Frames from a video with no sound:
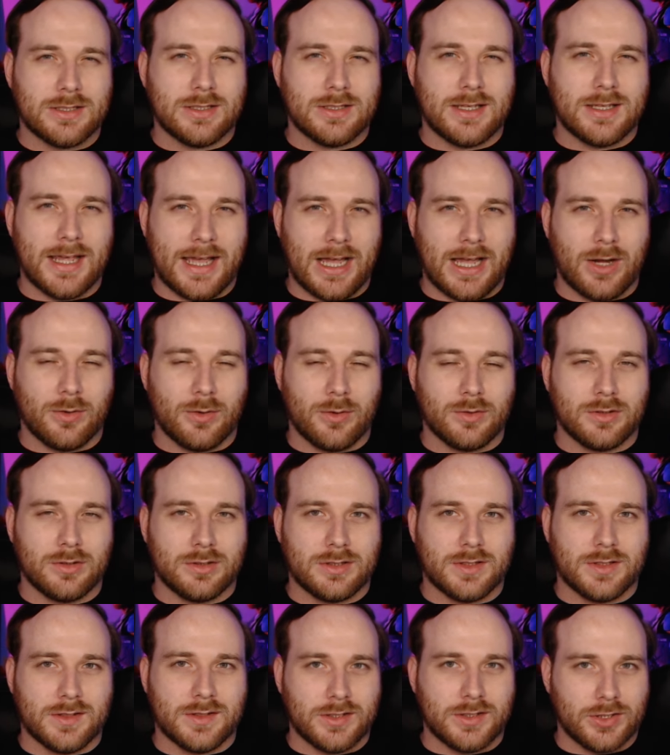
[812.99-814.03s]
down
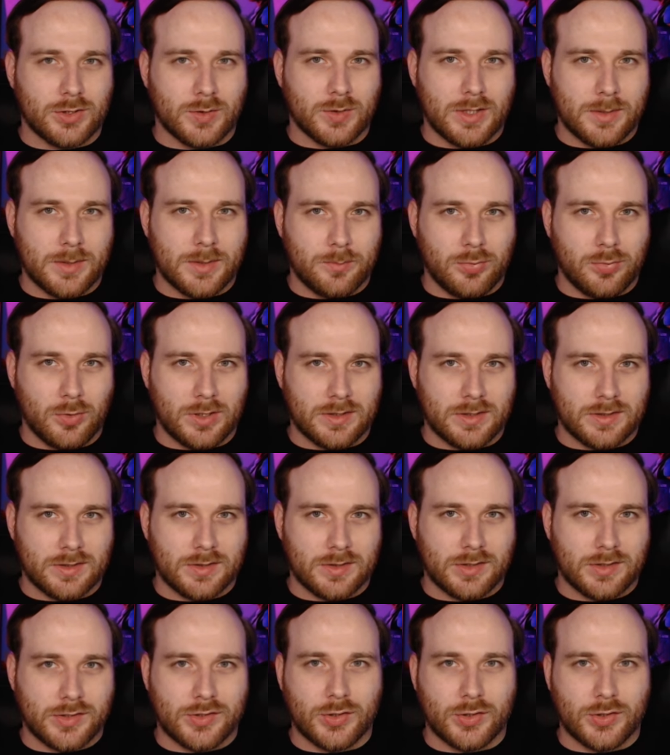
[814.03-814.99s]
to 0 hit points.